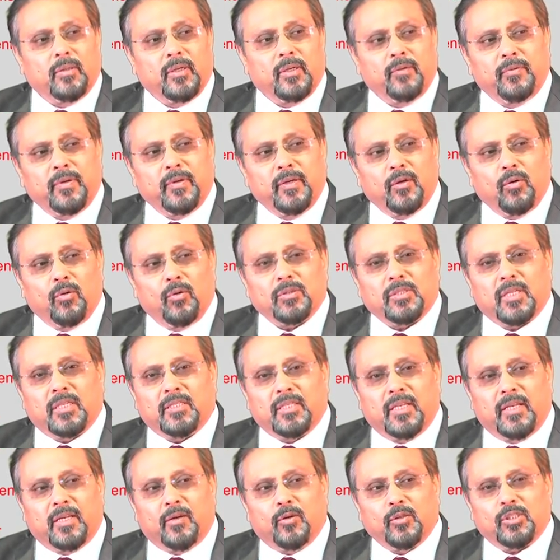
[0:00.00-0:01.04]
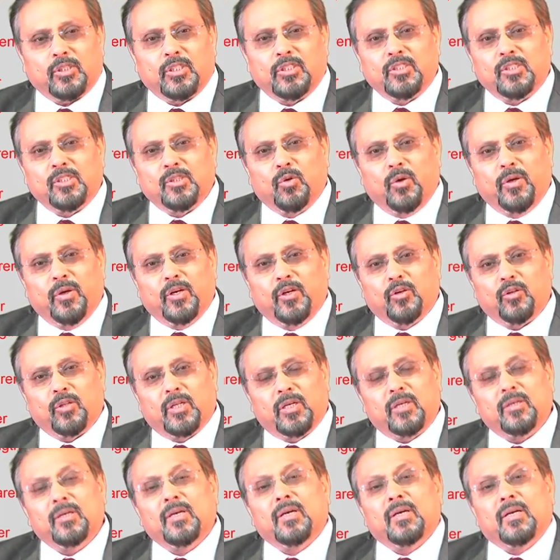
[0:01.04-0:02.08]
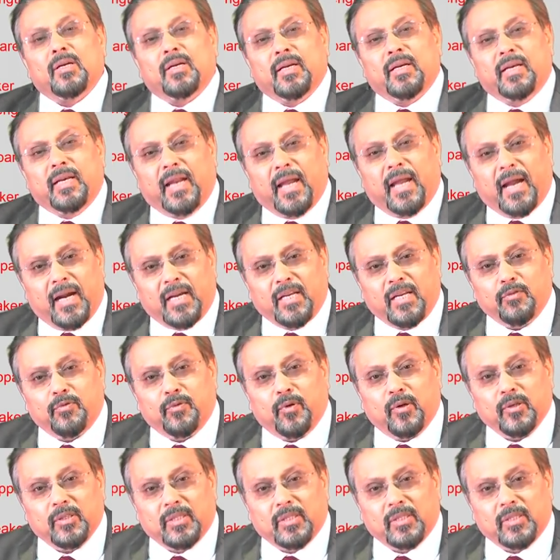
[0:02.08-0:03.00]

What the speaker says: if he knows that the negotiation is going into the negative for